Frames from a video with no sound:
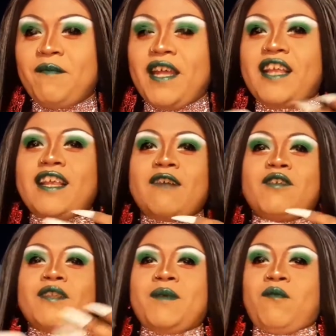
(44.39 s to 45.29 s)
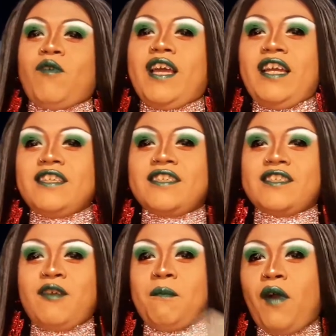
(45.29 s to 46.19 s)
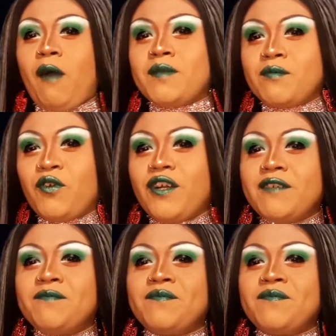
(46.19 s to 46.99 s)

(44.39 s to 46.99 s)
and I think I want them in white, just so it pops more.